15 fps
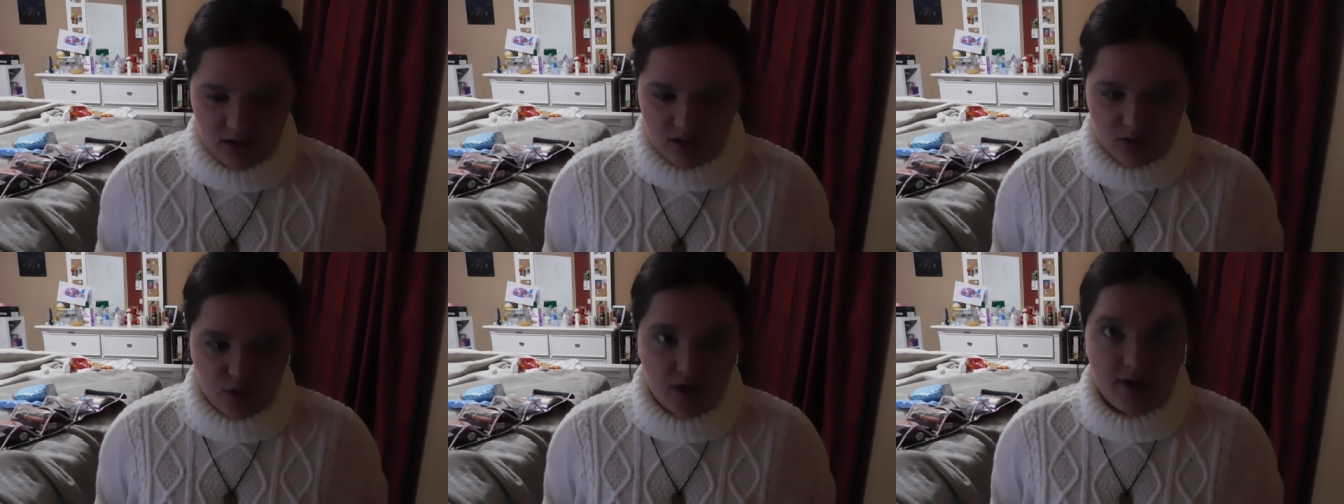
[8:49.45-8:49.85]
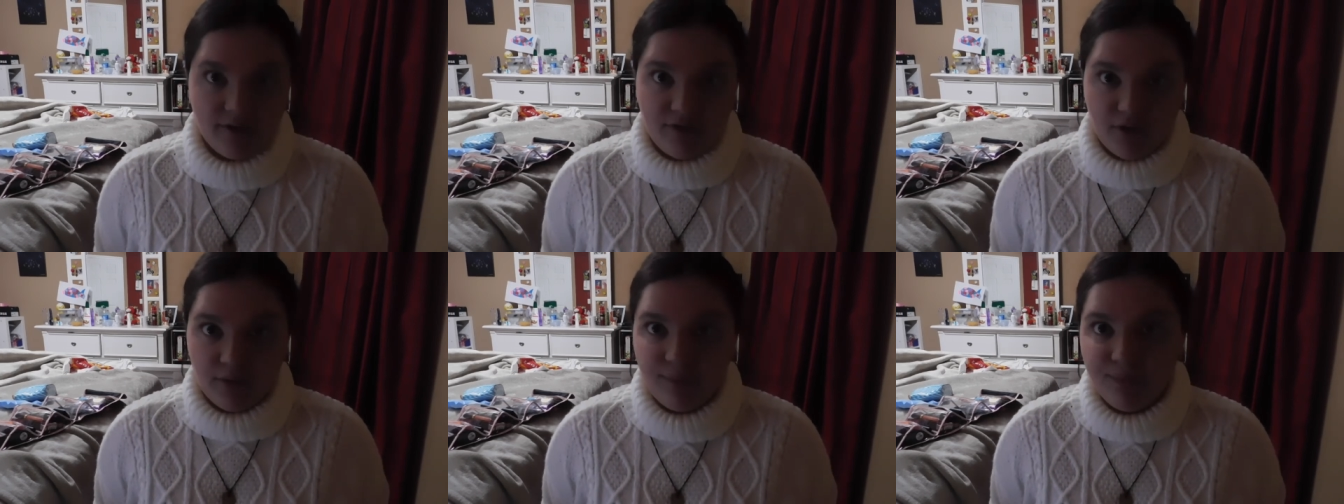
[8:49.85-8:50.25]
Quite a
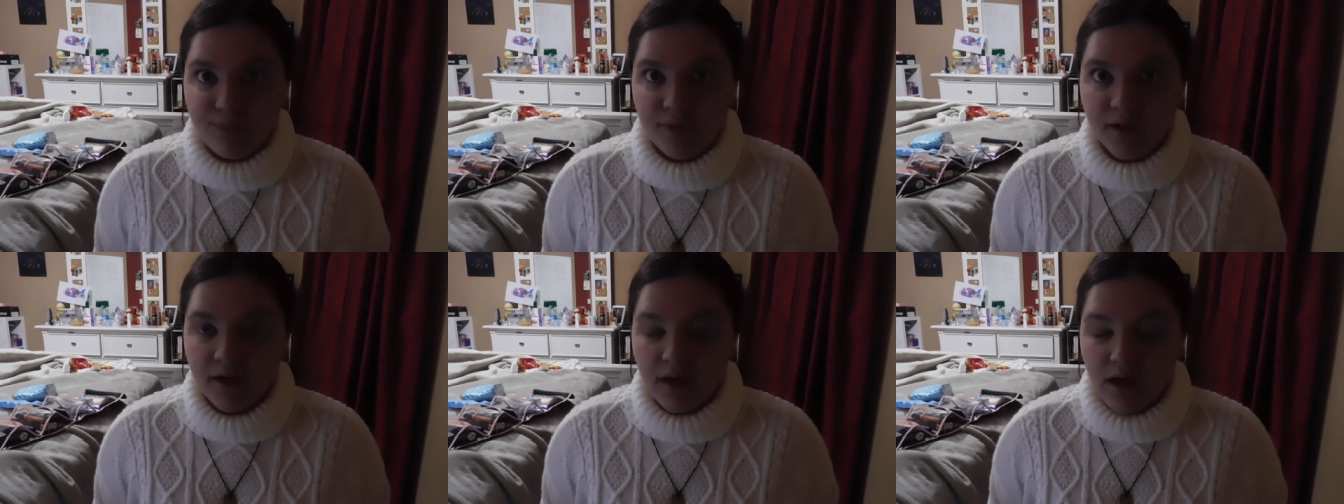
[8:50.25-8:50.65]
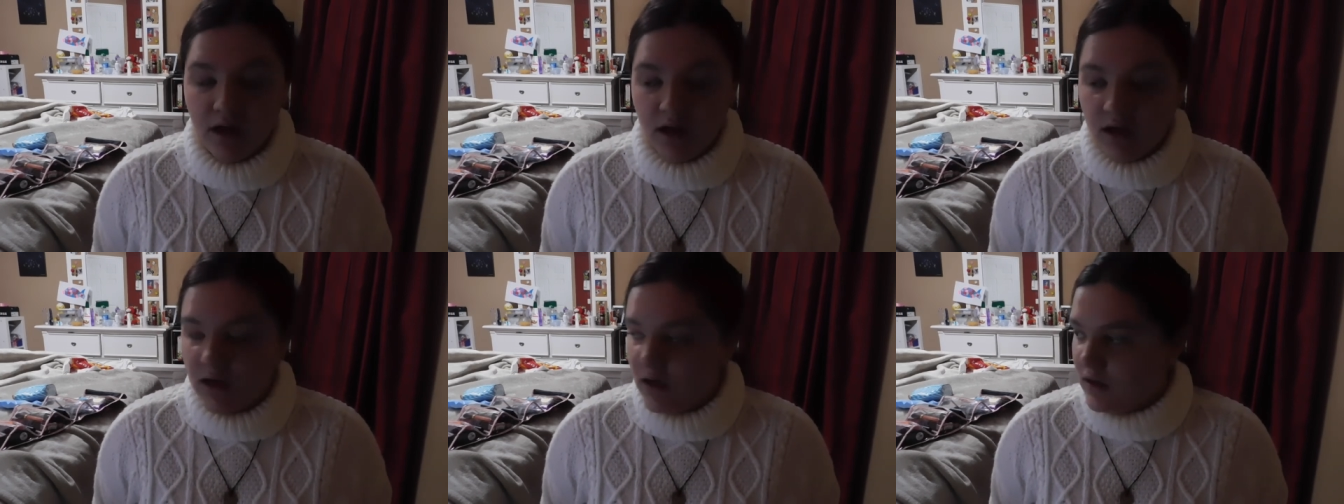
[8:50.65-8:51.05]
few
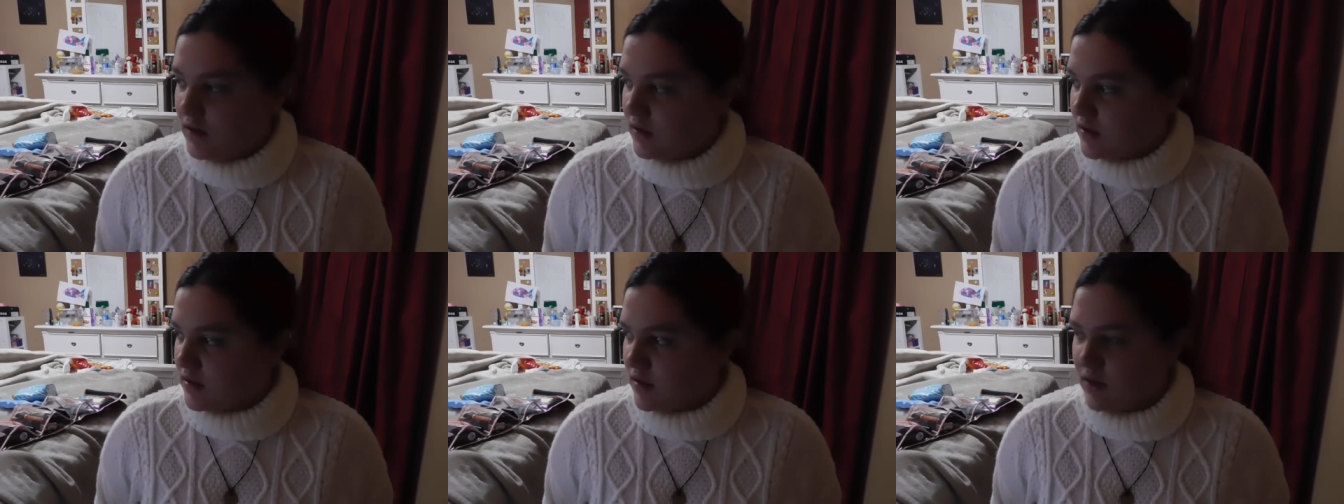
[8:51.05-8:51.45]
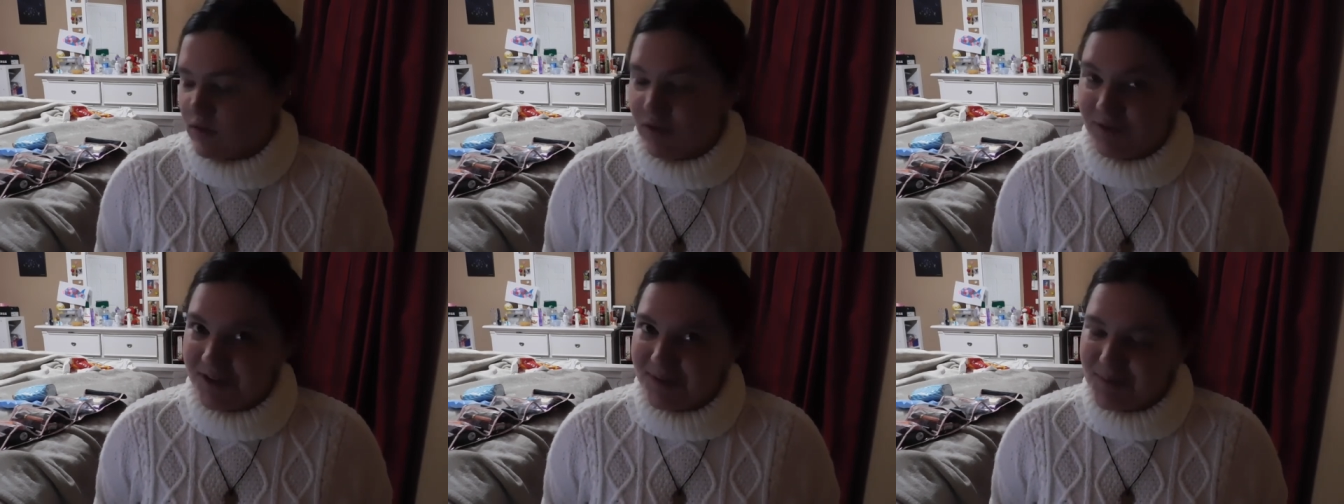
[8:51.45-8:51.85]
because uh, I don't know
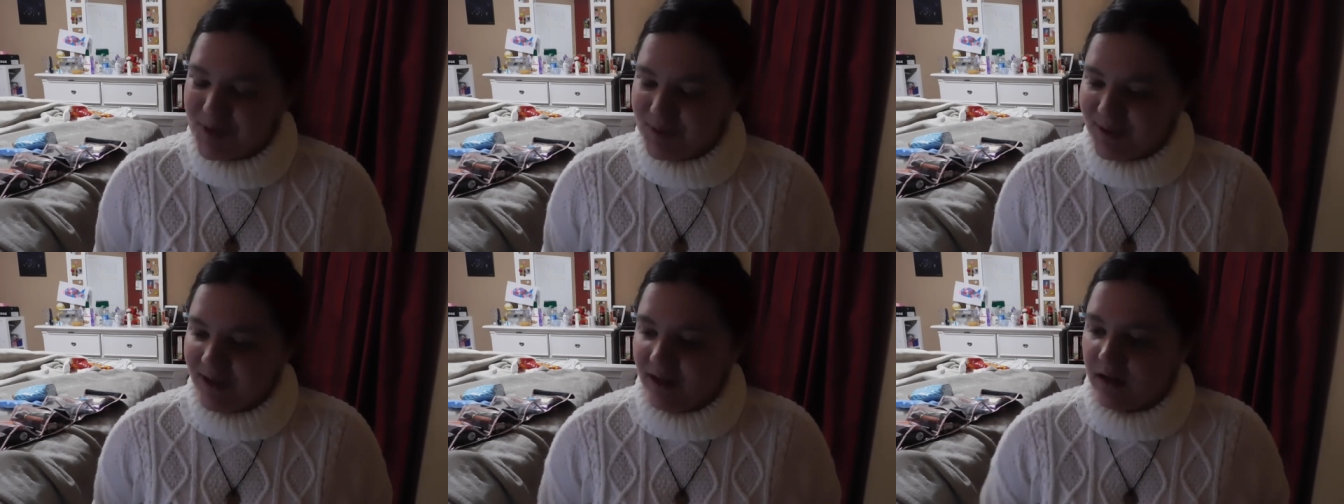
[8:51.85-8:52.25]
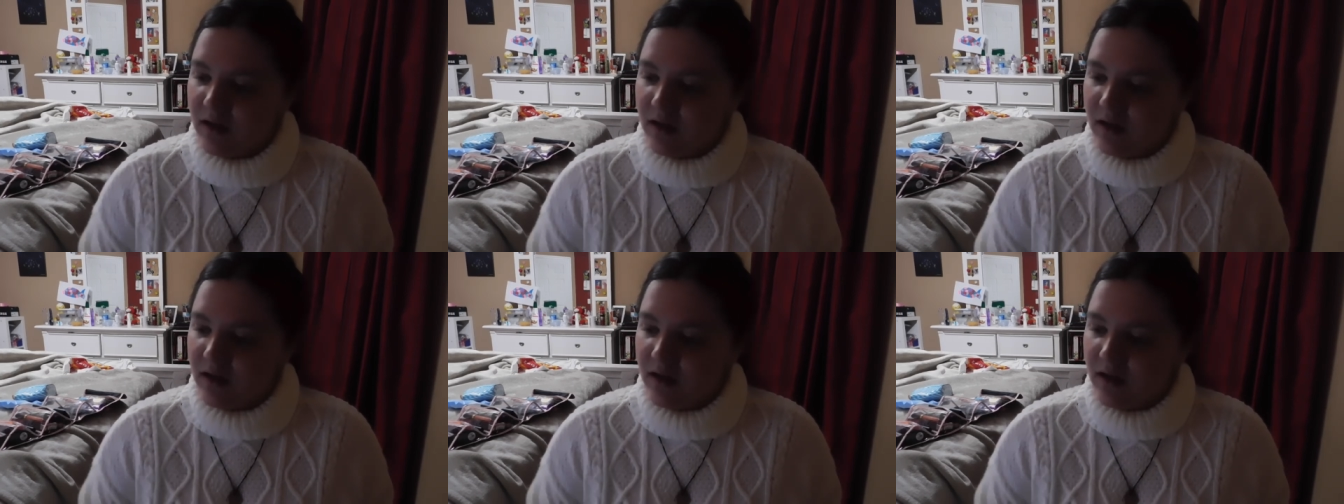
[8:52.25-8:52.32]
what I'm doing.